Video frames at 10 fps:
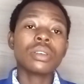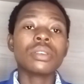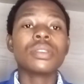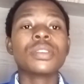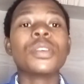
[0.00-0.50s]

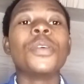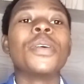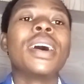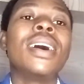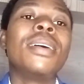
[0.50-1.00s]
So
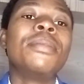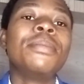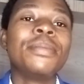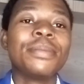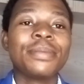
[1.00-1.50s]

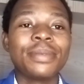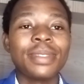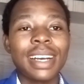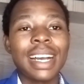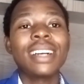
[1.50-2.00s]
um,
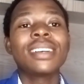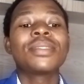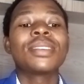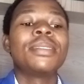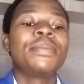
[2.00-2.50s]
I have a
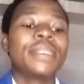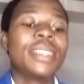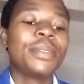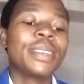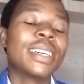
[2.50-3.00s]

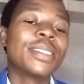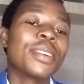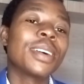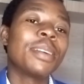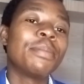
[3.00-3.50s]
where we can
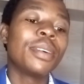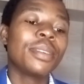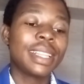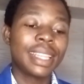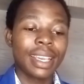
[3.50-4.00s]
talk
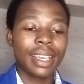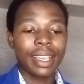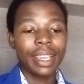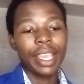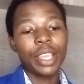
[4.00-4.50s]
about the
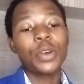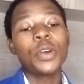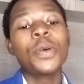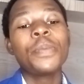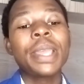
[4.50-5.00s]

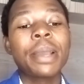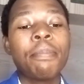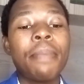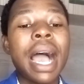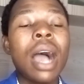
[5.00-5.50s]
economic
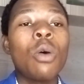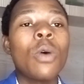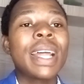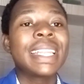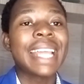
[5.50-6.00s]

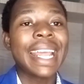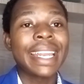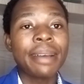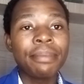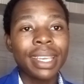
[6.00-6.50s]
power
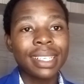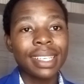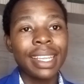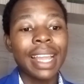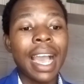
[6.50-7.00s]
dynamics
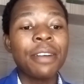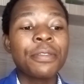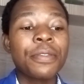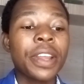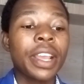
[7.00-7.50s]
in
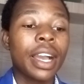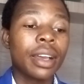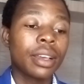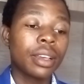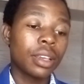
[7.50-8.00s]
Africa.
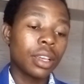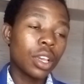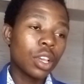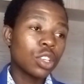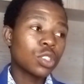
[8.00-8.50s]

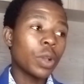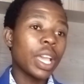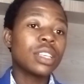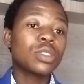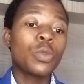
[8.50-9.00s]
So
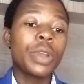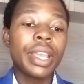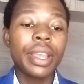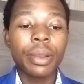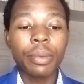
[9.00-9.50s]
as
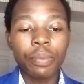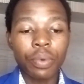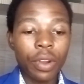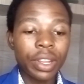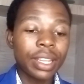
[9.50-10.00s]
we
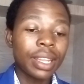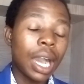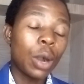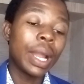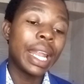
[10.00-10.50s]
broaden
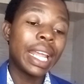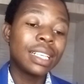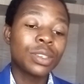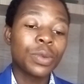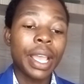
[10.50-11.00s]
our
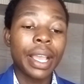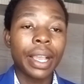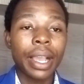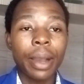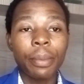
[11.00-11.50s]
lens to
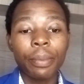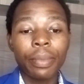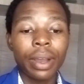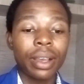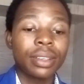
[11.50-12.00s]

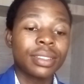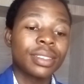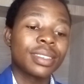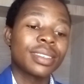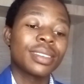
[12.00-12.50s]
encompass